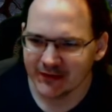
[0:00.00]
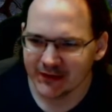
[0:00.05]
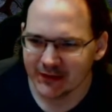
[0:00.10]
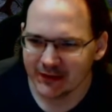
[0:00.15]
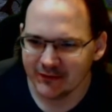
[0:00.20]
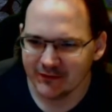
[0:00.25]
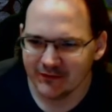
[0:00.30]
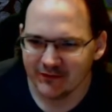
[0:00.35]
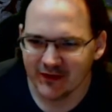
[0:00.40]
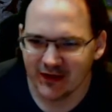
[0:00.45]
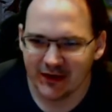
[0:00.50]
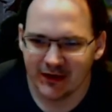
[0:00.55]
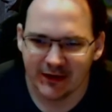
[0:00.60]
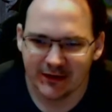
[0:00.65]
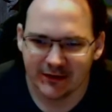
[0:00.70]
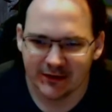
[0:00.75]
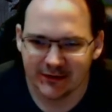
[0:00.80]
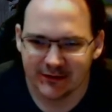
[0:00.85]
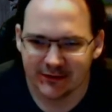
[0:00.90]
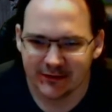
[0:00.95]
Dead
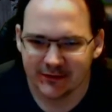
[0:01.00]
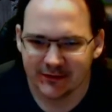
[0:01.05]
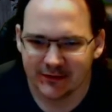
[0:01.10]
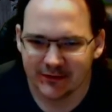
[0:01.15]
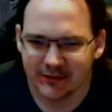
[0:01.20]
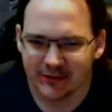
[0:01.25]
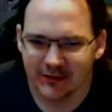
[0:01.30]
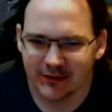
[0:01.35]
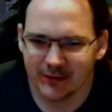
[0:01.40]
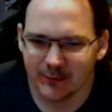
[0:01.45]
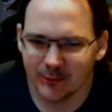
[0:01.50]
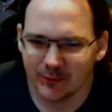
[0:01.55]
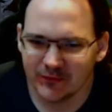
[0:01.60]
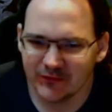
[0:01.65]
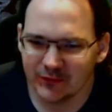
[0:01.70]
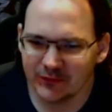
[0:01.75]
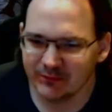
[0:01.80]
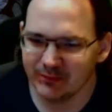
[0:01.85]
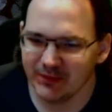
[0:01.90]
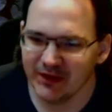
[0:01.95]
Island. So
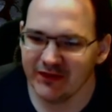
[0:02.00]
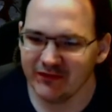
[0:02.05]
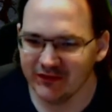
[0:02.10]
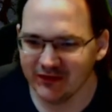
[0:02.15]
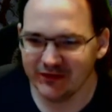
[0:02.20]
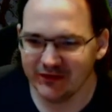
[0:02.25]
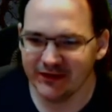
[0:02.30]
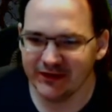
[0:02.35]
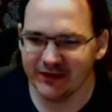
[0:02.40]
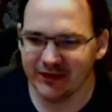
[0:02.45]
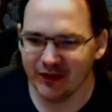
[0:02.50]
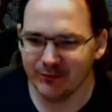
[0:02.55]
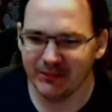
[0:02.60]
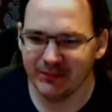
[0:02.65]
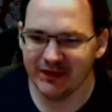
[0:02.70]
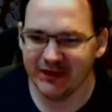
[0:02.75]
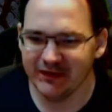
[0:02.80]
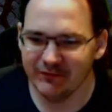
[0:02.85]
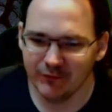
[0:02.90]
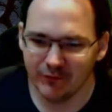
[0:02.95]
it's basically a
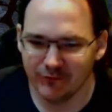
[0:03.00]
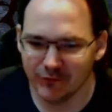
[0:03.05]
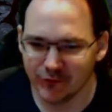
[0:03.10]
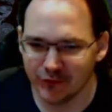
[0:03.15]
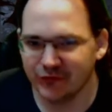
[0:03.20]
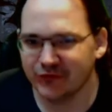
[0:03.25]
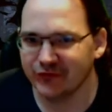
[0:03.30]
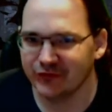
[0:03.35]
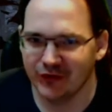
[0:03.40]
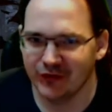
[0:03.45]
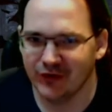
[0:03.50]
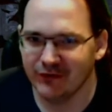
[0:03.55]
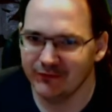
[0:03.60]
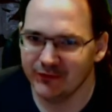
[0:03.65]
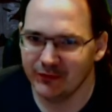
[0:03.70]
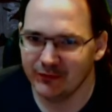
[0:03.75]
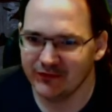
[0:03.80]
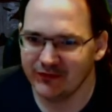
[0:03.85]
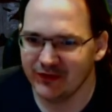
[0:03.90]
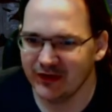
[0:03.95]
medieval version of
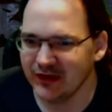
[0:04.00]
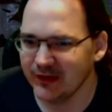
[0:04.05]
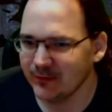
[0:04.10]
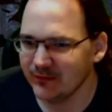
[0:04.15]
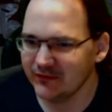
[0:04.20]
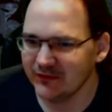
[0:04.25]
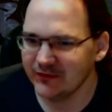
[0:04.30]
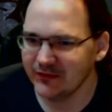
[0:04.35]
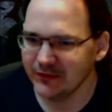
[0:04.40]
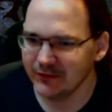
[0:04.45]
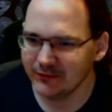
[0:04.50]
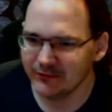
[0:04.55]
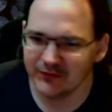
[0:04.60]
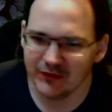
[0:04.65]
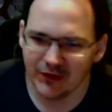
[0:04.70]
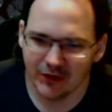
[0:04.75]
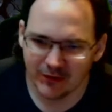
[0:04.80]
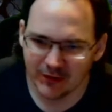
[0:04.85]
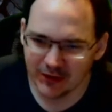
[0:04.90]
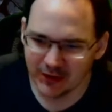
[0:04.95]
those games,
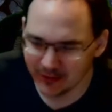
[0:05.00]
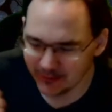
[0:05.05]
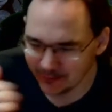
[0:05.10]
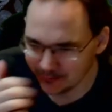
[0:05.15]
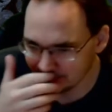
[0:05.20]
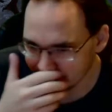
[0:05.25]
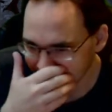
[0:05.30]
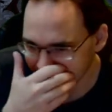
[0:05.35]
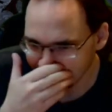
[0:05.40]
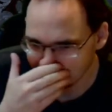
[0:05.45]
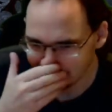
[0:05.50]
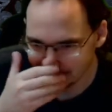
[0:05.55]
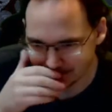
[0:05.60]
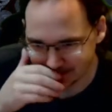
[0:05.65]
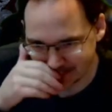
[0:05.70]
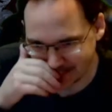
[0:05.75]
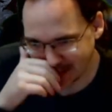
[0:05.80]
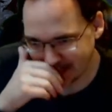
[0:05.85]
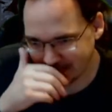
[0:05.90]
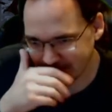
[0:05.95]
not
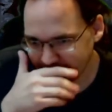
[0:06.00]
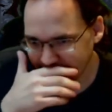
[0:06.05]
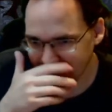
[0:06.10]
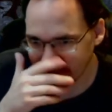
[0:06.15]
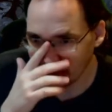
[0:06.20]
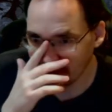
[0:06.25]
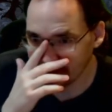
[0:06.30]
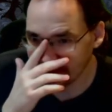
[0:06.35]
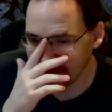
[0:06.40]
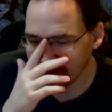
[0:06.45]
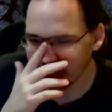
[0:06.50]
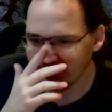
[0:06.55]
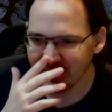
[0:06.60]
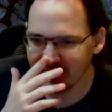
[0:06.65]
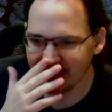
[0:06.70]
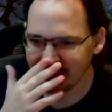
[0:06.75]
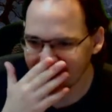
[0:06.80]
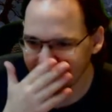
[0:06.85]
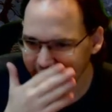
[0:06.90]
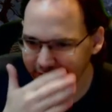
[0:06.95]
just zombies, but
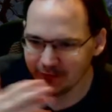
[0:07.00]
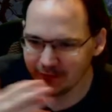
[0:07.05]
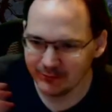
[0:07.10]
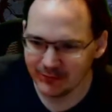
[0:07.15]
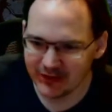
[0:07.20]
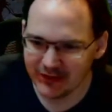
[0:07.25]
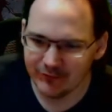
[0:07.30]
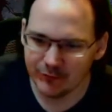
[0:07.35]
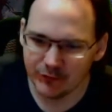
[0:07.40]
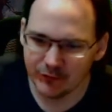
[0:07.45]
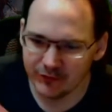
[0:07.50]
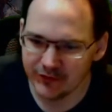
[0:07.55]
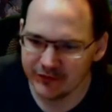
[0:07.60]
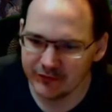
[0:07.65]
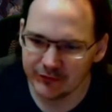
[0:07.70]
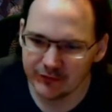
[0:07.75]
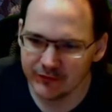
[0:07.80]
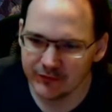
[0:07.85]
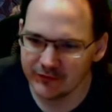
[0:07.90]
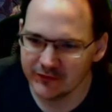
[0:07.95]
medieval
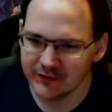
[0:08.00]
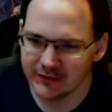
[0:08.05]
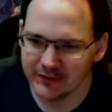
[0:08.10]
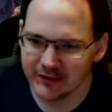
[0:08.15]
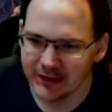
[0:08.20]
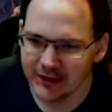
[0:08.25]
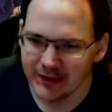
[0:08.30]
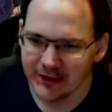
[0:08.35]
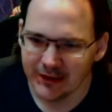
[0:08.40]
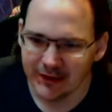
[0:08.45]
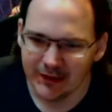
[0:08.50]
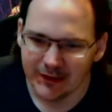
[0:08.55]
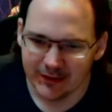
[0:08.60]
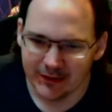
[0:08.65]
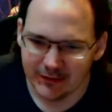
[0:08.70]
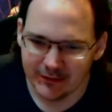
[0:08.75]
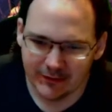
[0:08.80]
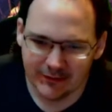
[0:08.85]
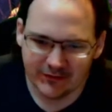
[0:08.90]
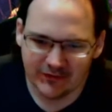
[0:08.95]
creatures and
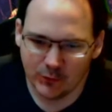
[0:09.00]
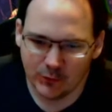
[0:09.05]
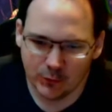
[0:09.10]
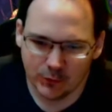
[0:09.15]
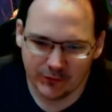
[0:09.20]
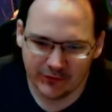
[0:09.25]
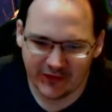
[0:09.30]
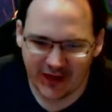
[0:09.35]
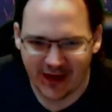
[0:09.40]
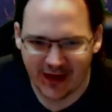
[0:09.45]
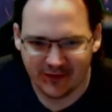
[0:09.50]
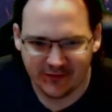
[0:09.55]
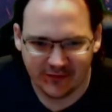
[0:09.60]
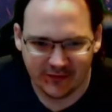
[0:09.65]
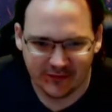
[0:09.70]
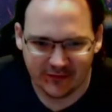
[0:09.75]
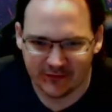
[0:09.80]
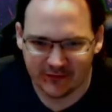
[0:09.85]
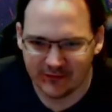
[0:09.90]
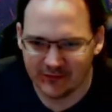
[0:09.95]
the swords,
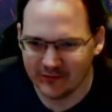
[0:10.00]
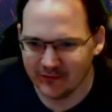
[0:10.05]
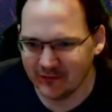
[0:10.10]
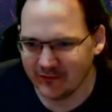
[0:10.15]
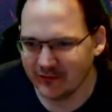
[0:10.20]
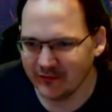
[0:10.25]
axes, just